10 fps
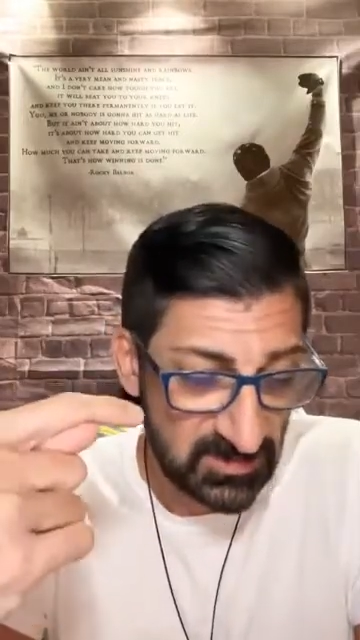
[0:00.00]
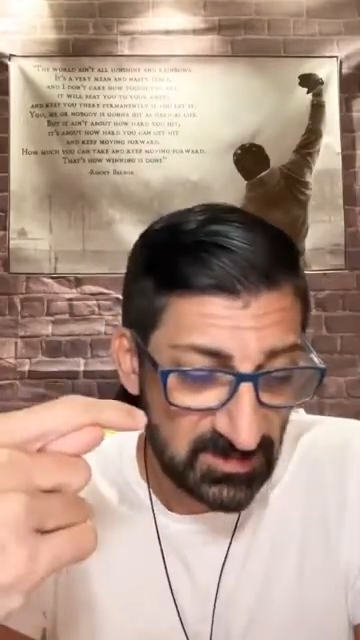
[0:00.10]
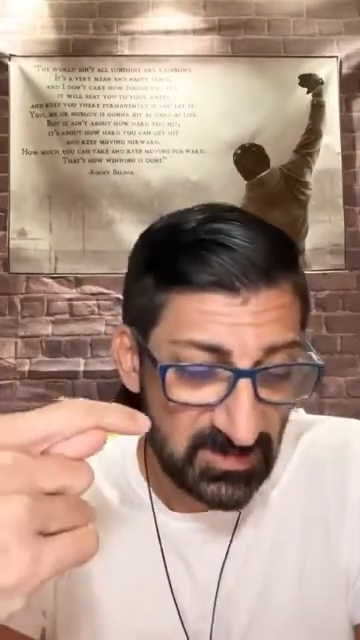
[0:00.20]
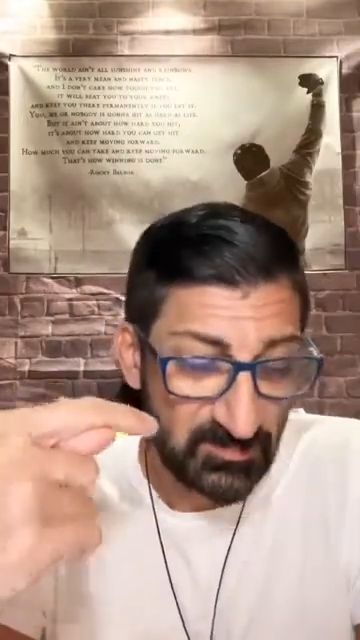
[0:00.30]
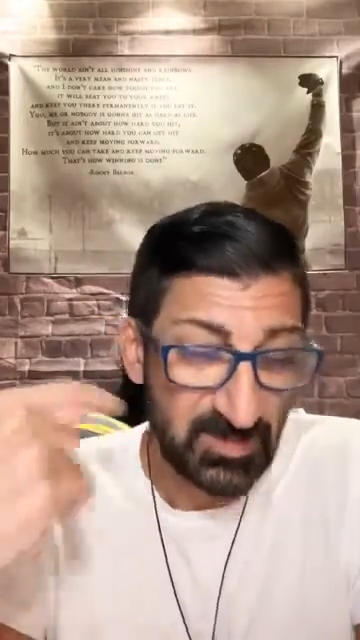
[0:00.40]

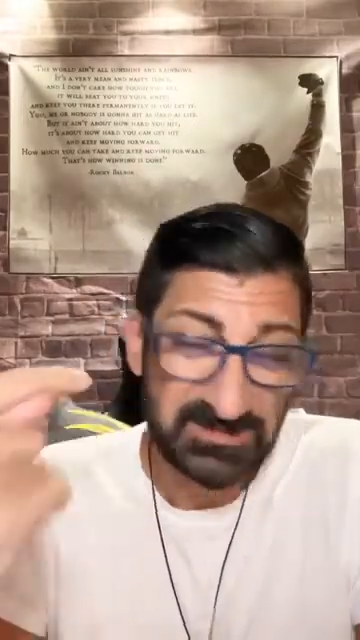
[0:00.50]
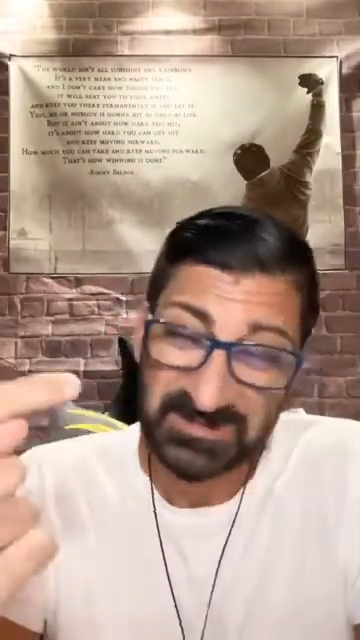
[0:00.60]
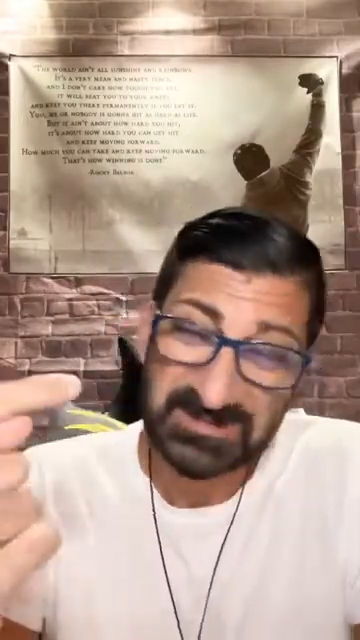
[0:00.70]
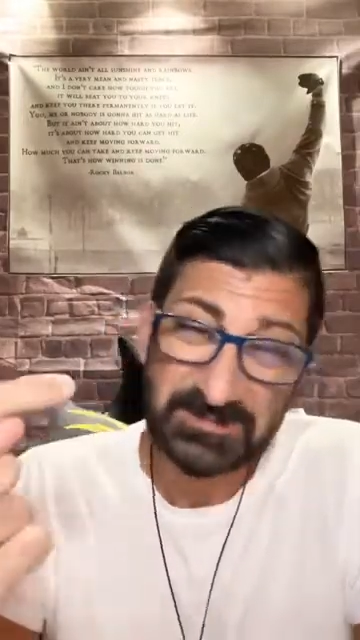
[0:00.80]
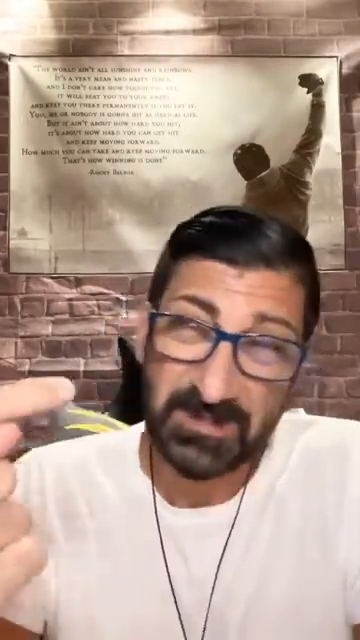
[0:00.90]

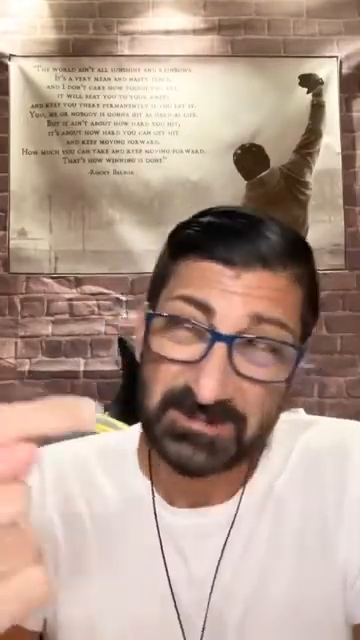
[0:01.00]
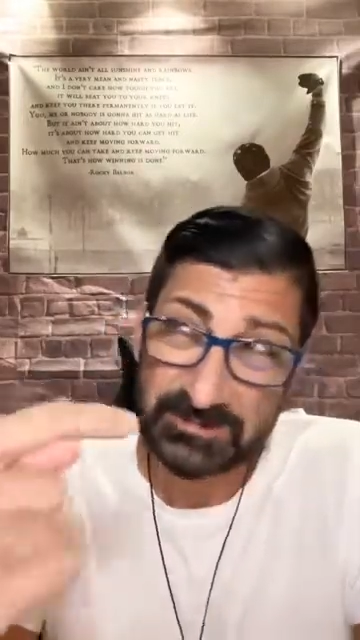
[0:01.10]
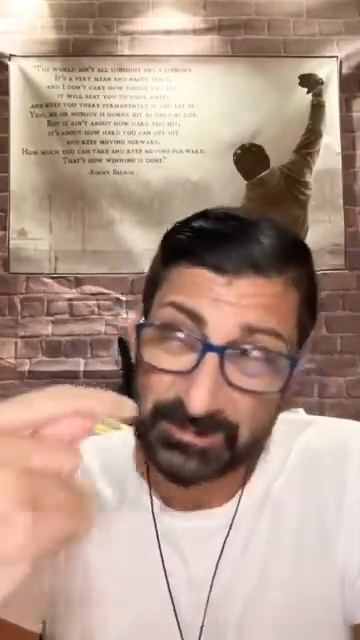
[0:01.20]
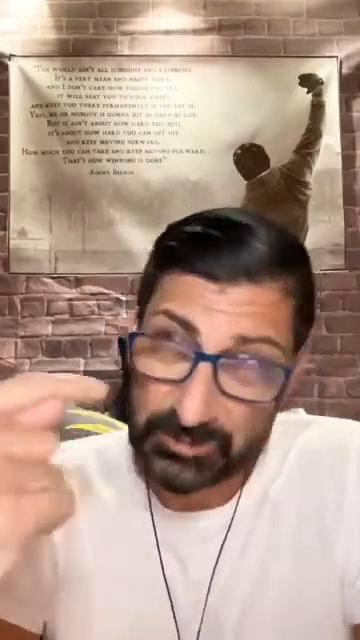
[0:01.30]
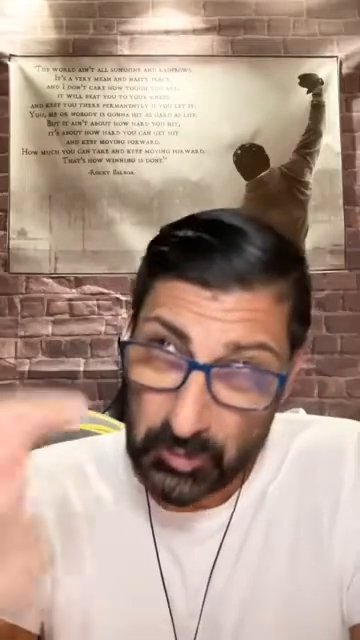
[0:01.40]
Participate
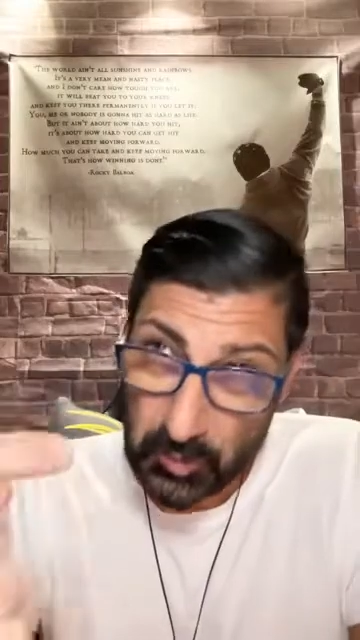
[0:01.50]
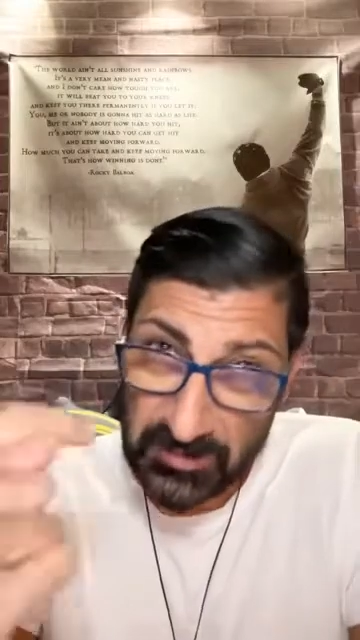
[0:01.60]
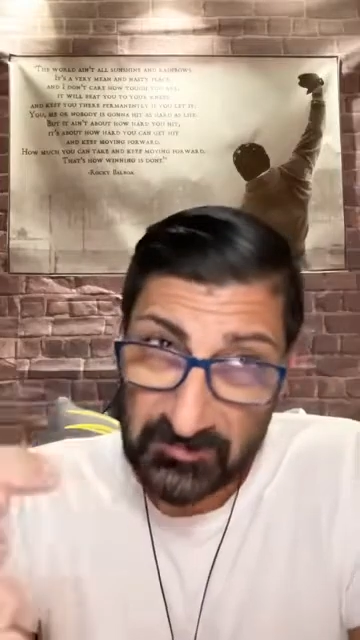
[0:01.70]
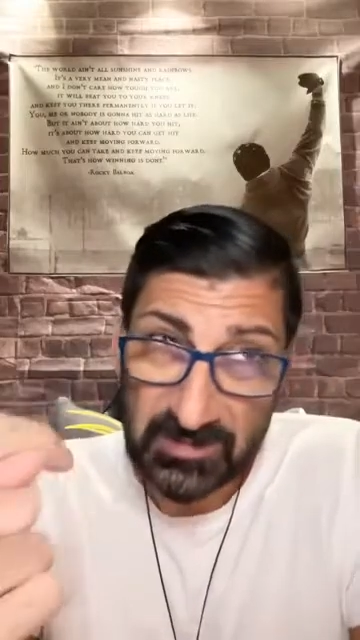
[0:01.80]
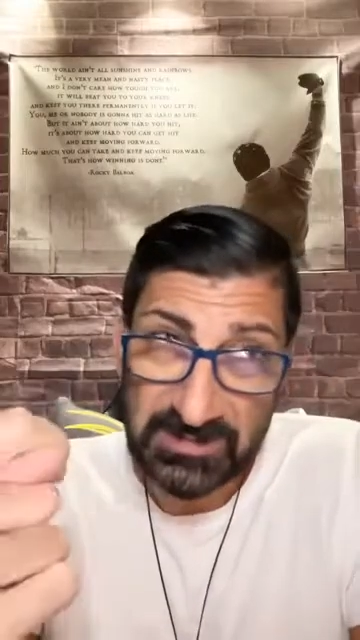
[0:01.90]

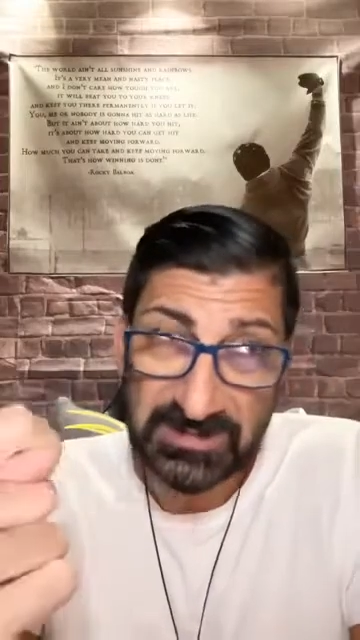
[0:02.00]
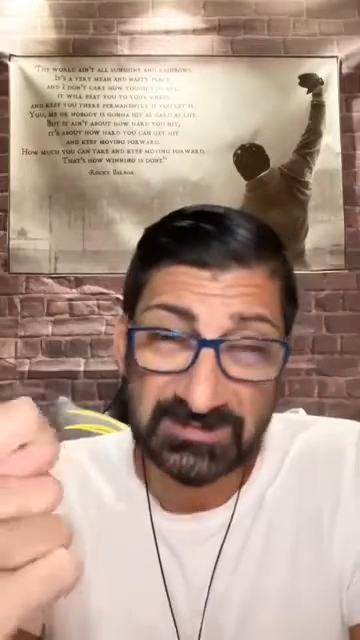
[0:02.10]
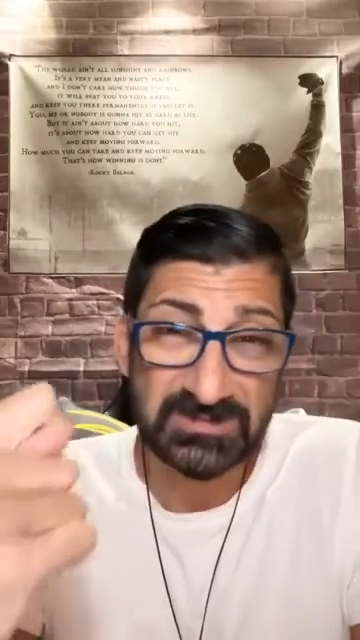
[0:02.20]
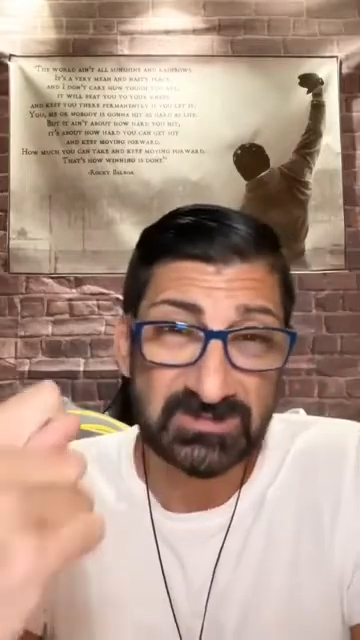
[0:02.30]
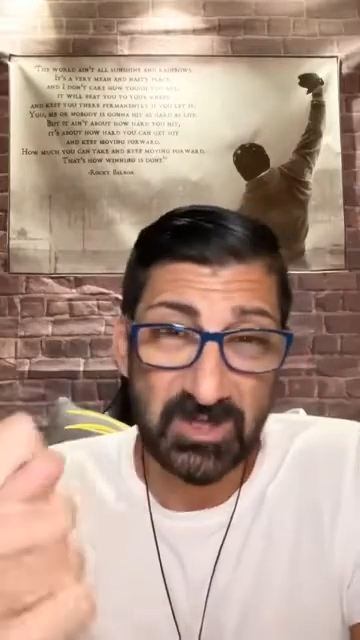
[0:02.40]
joyfully in the
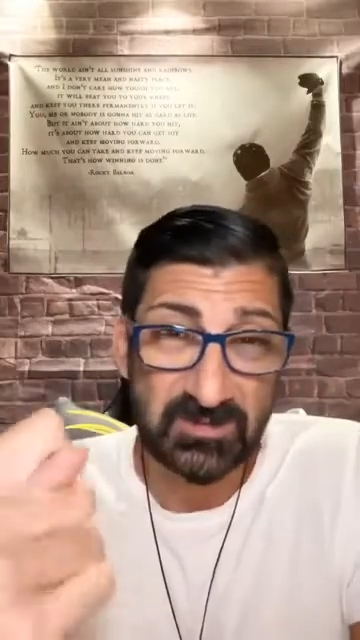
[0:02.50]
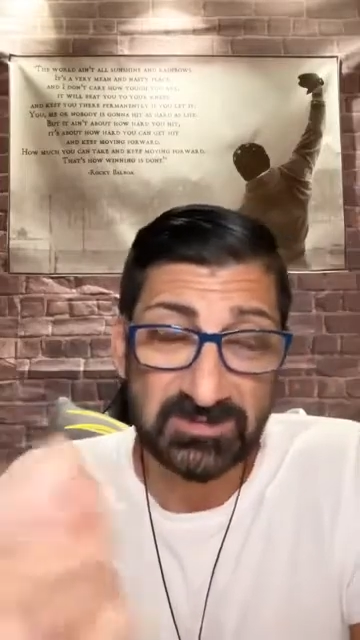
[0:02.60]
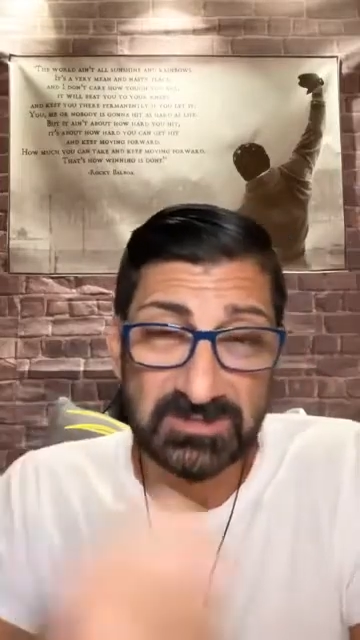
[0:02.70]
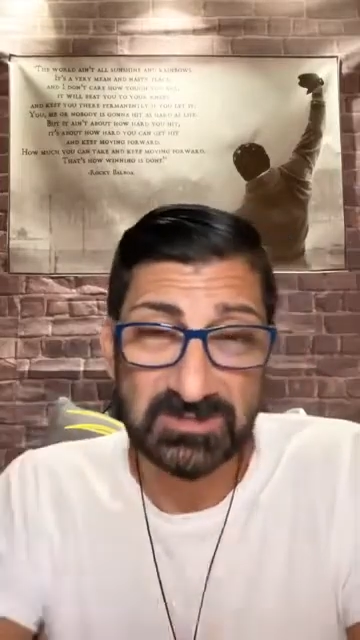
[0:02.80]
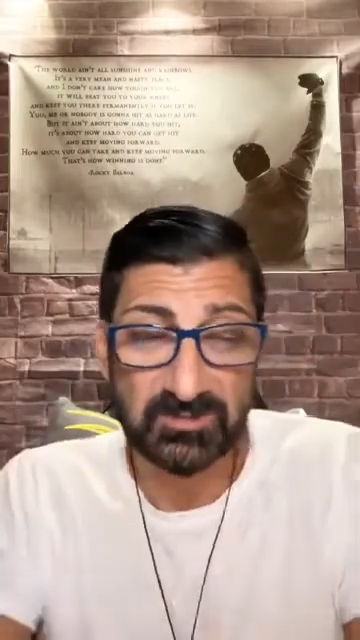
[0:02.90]
sorrows of the
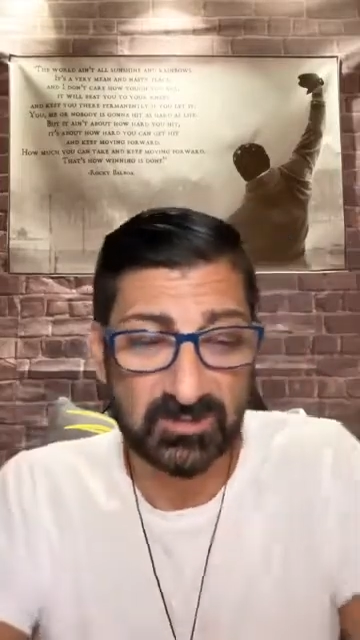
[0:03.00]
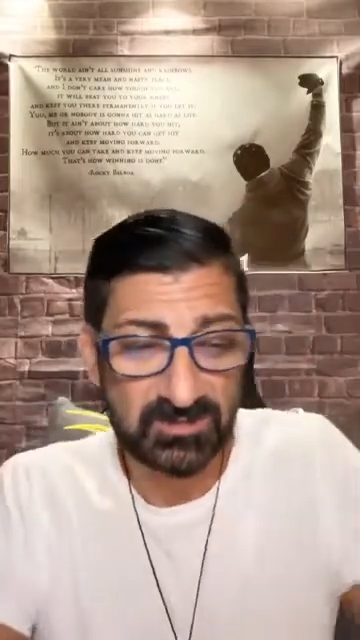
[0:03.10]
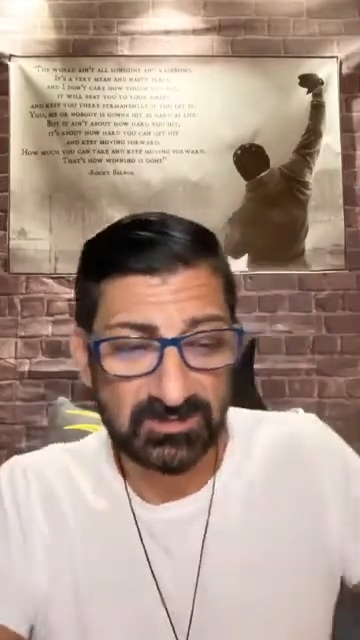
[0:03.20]
world.